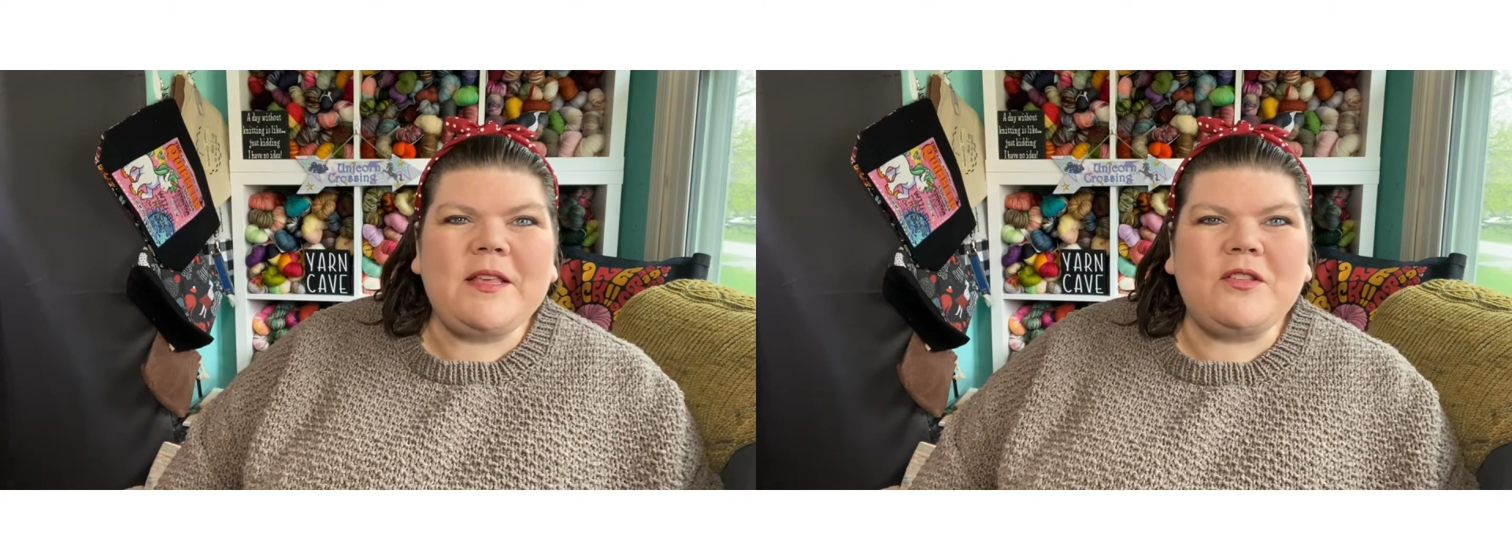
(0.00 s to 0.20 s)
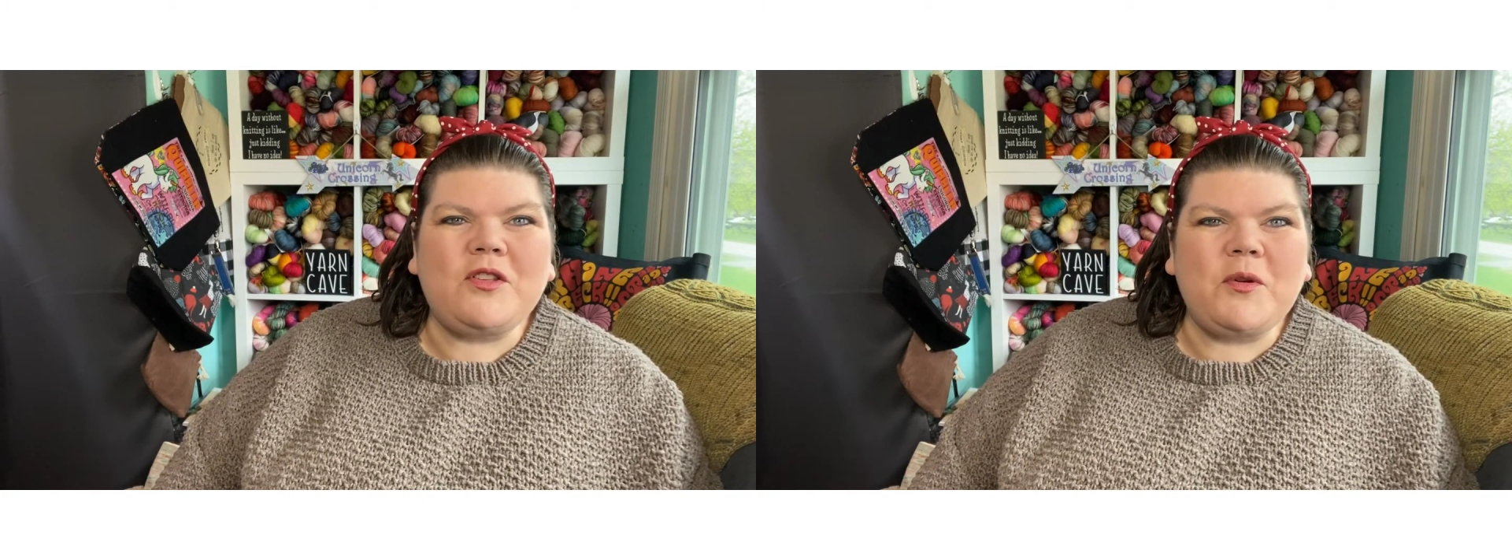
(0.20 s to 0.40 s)

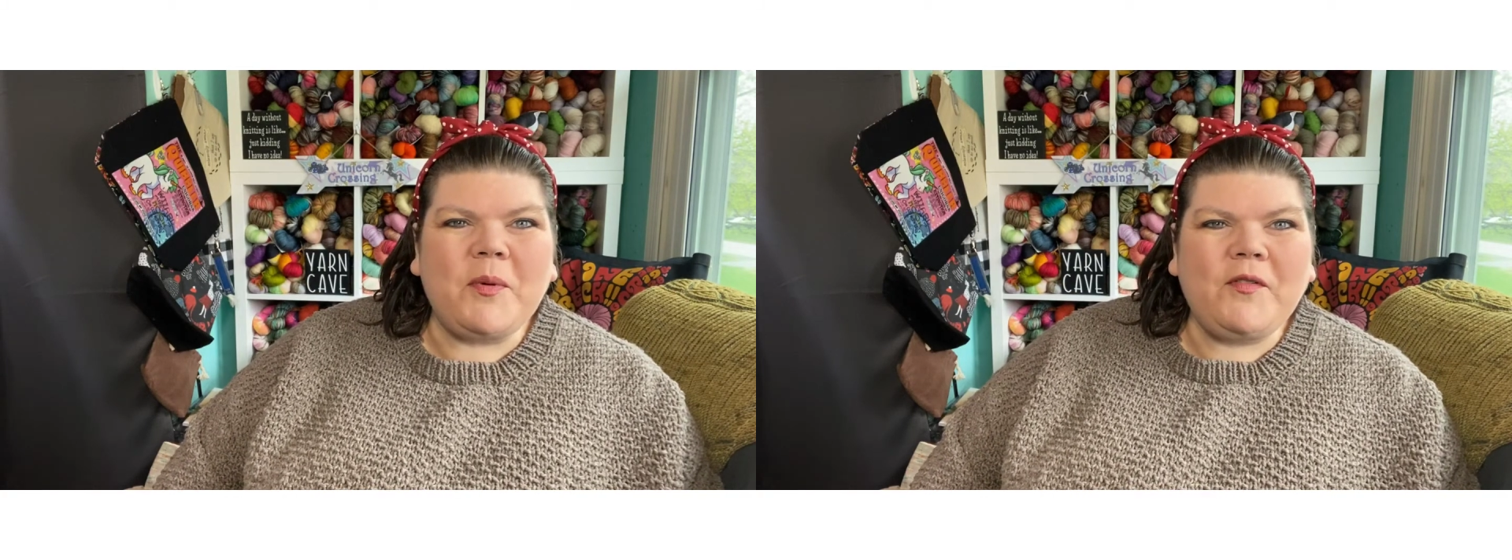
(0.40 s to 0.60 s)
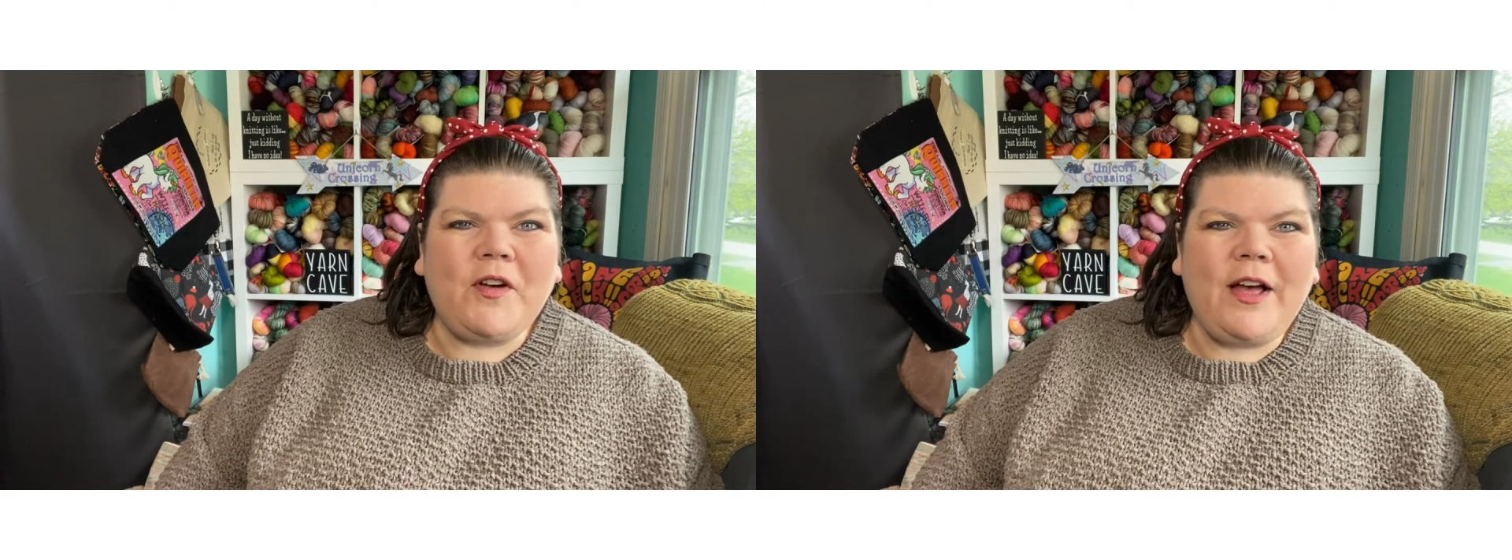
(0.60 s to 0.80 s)

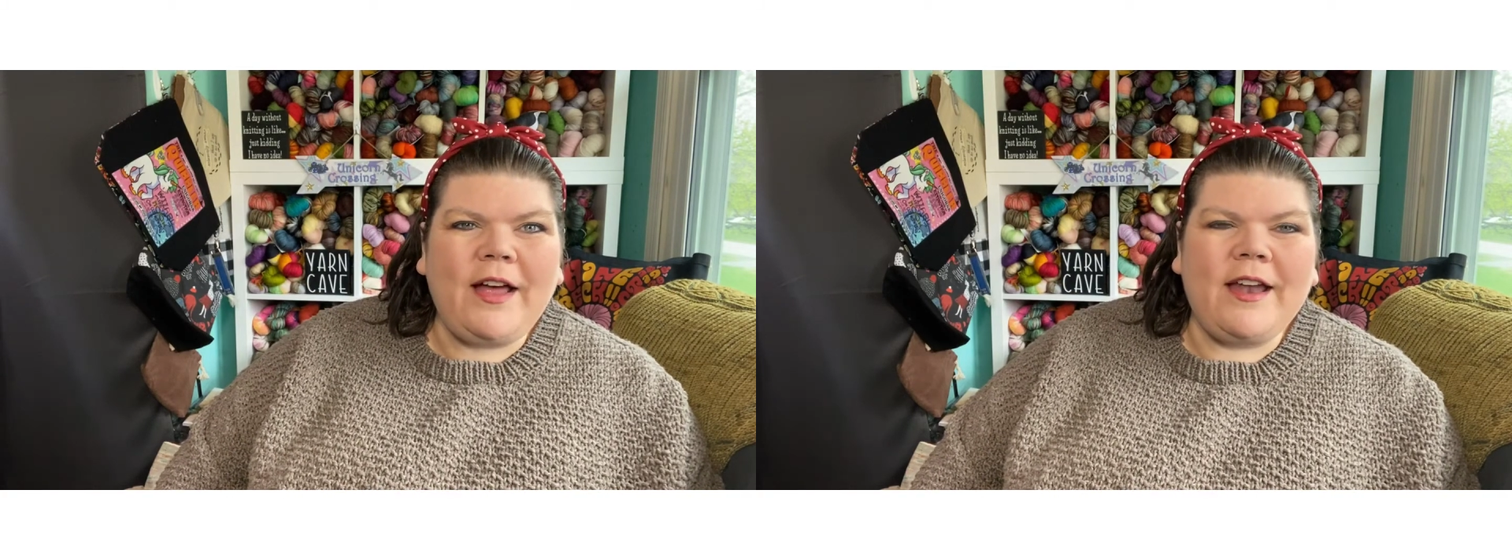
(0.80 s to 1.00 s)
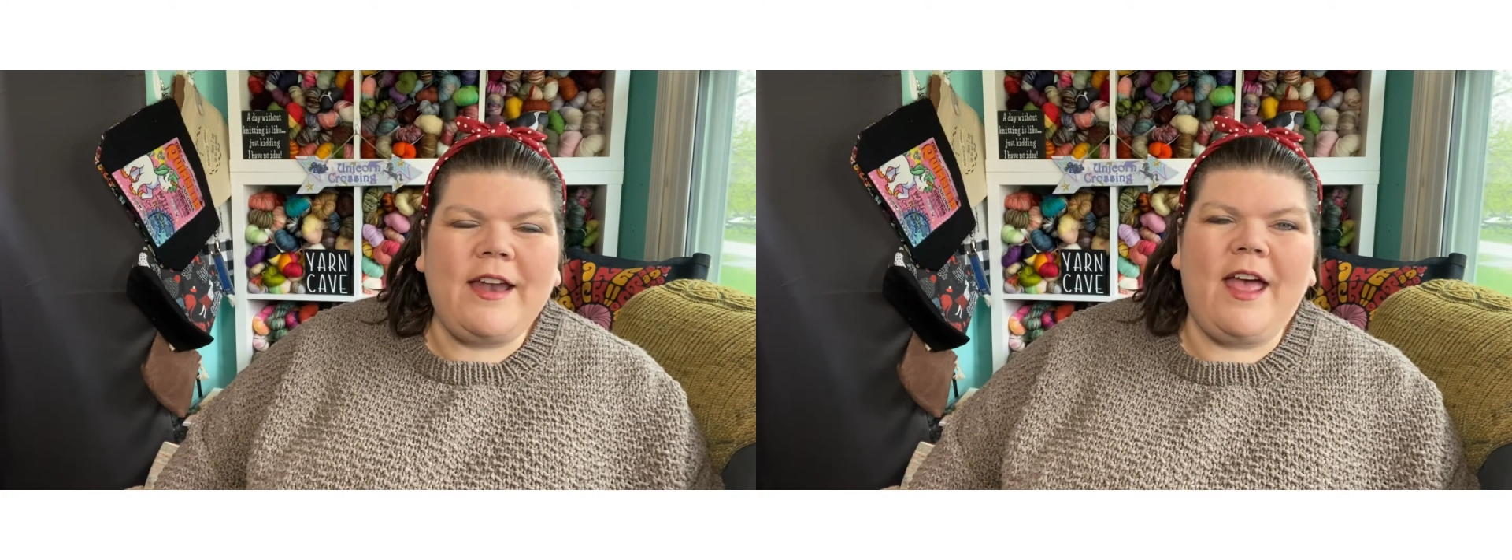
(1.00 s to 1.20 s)
super
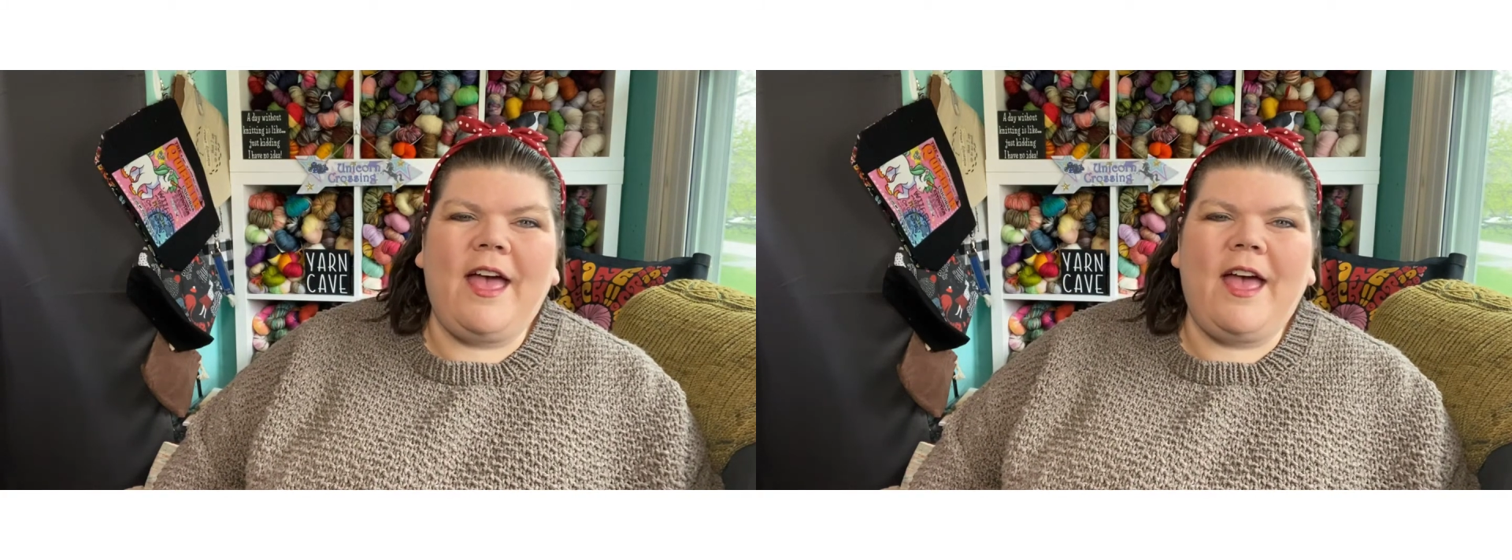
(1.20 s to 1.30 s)
fun.